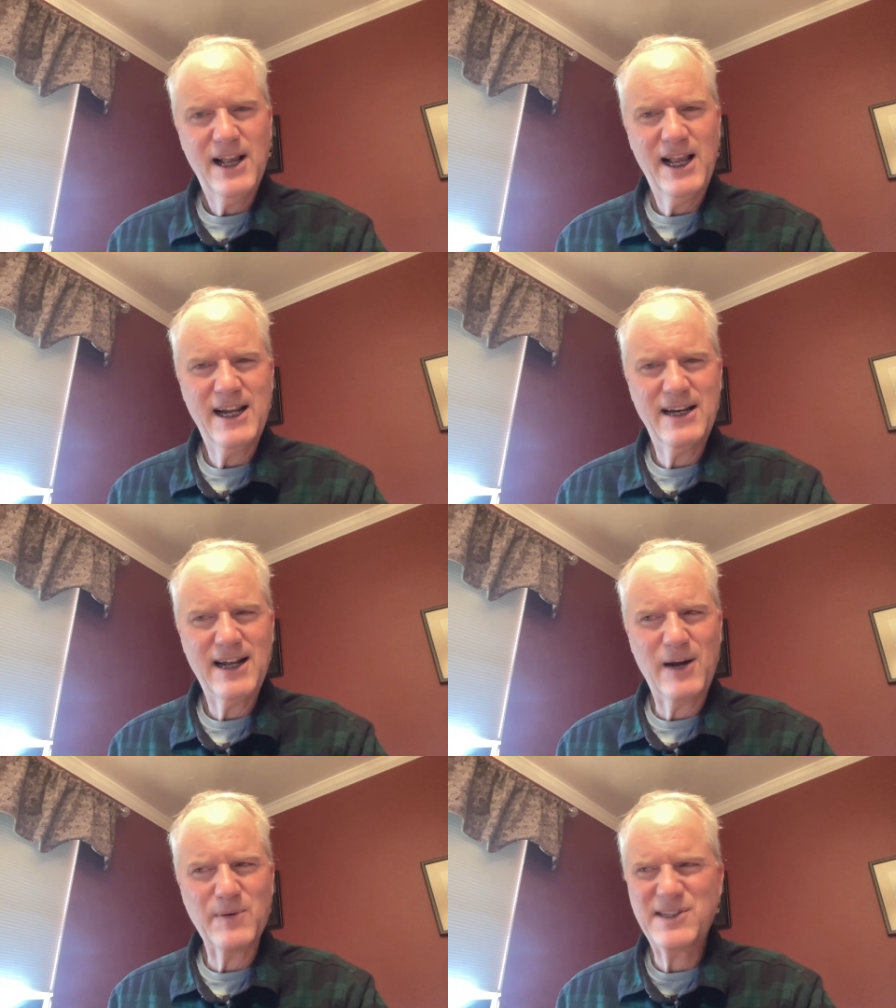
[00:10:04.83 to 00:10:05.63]

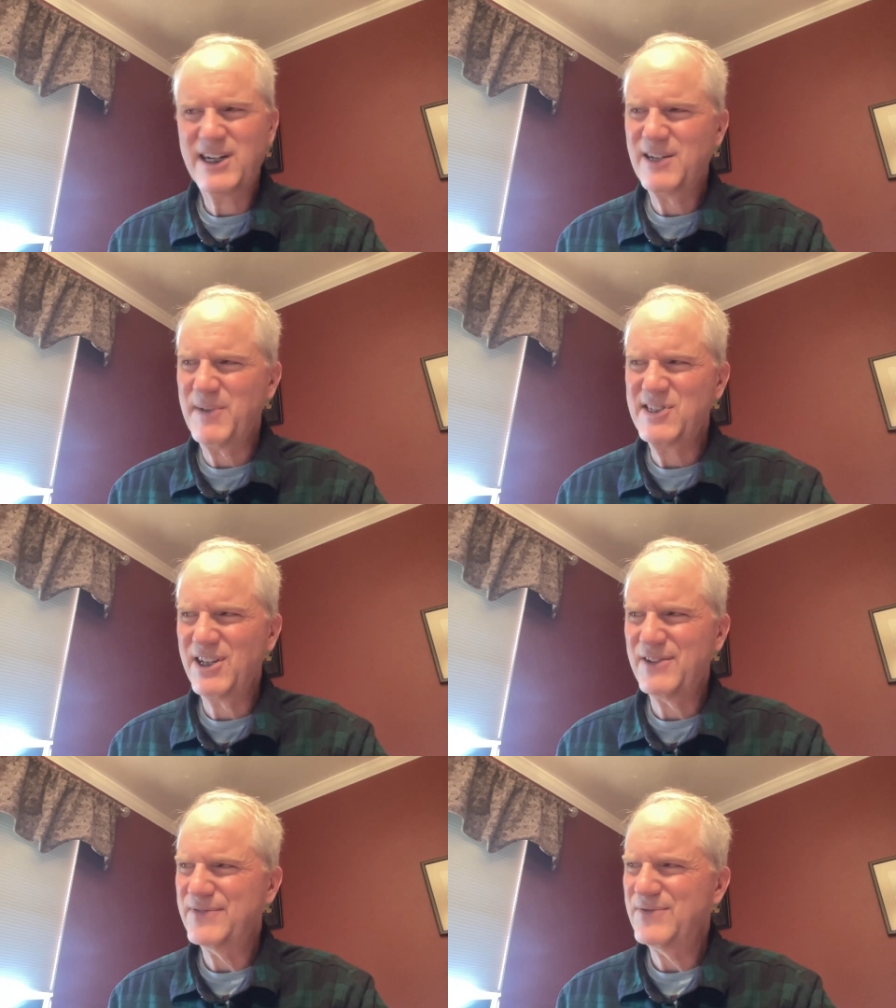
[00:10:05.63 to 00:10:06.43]
And I was thinking to
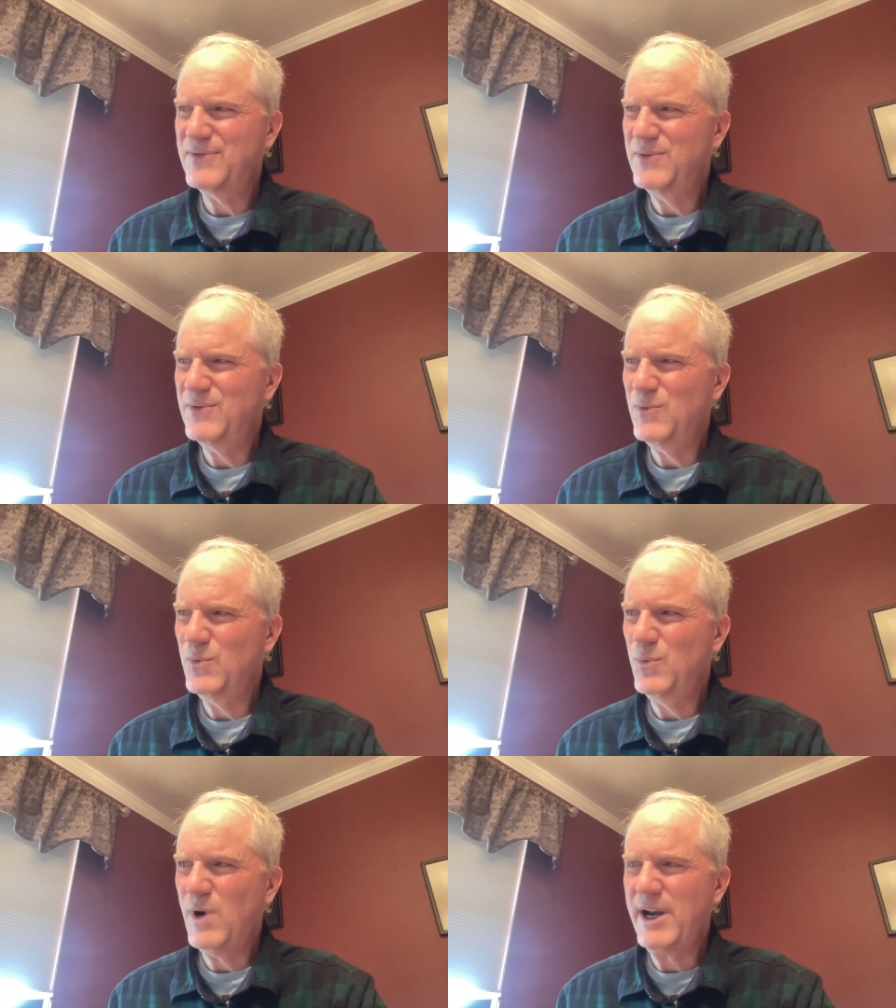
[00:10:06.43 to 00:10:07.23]
myself,
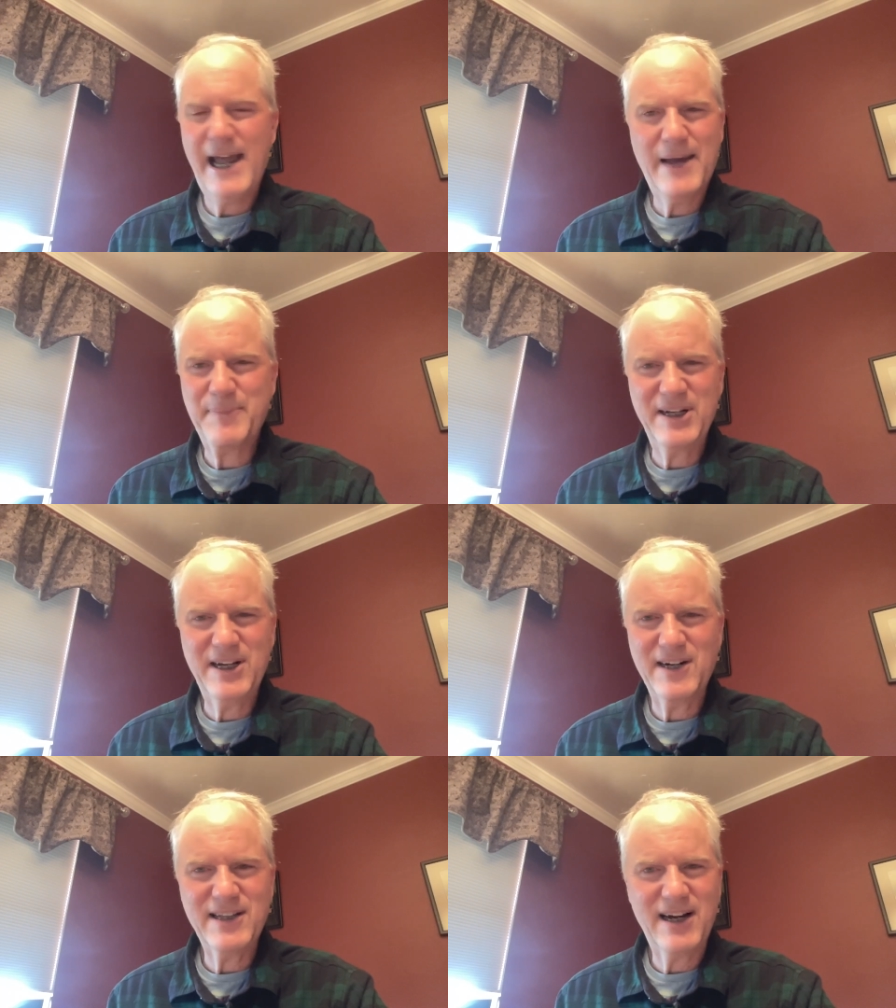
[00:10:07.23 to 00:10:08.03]
what happened
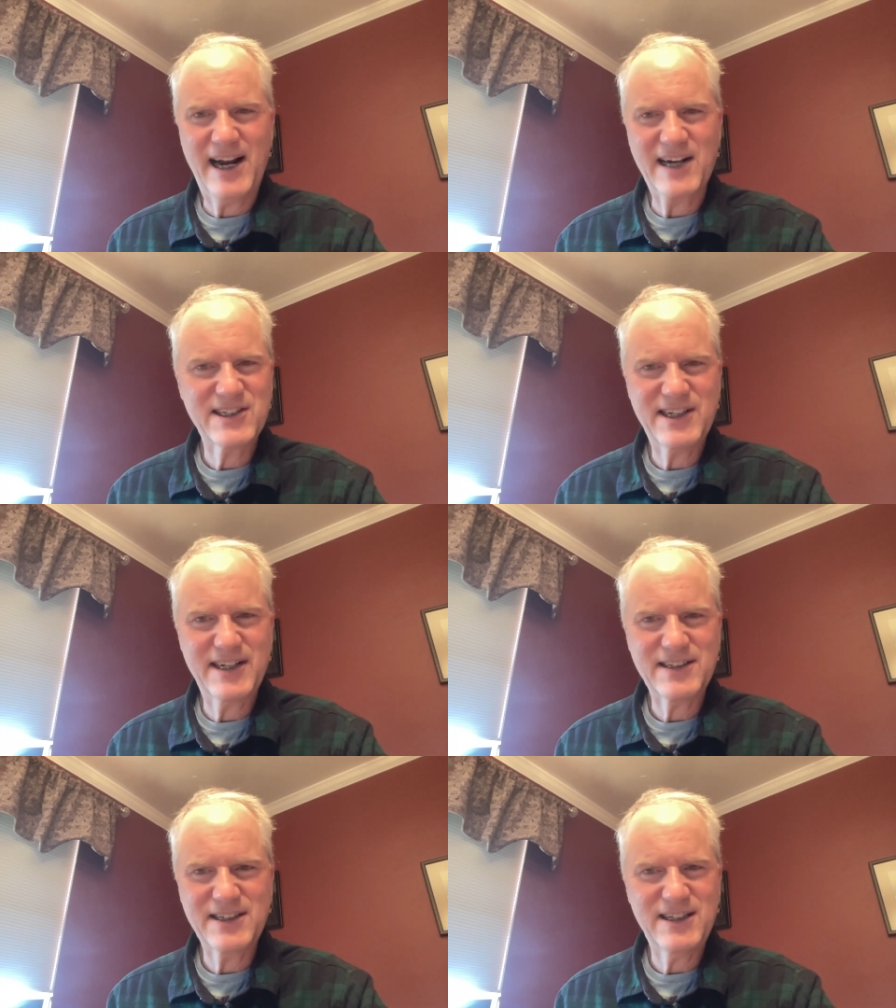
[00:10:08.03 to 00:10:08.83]
there? Did I
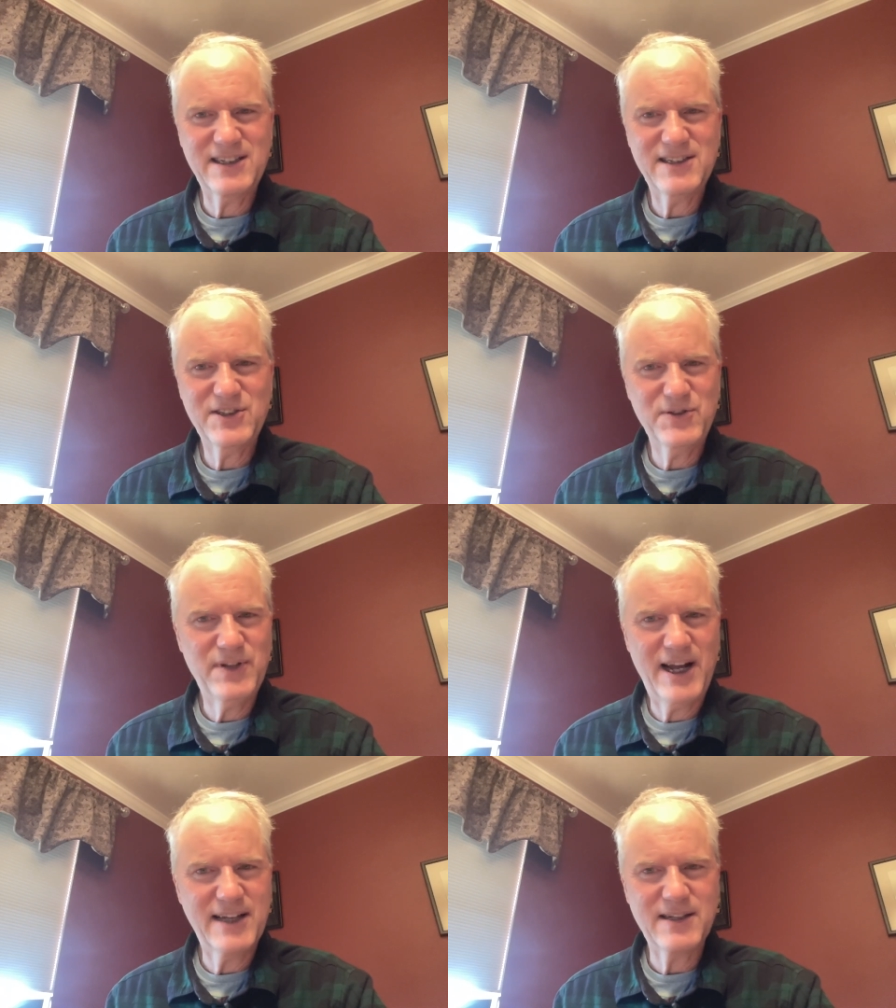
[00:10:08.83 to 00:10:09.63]
accidentally do
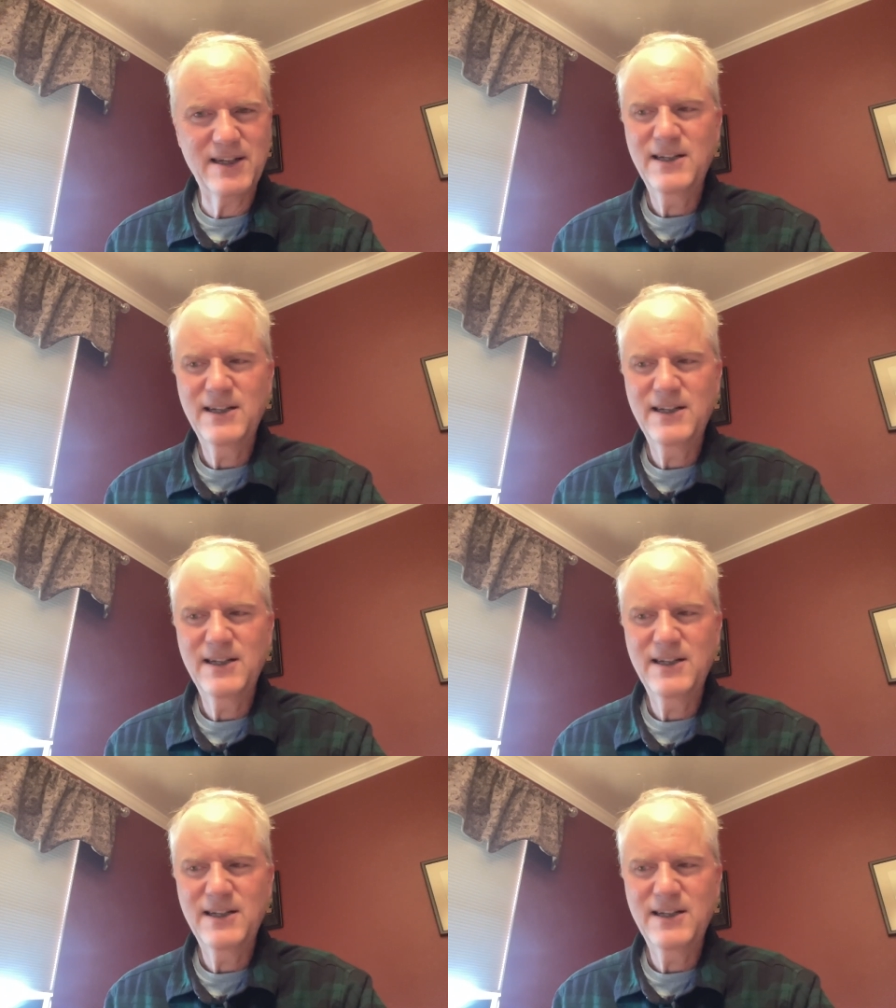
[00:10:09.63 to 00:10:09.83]
that?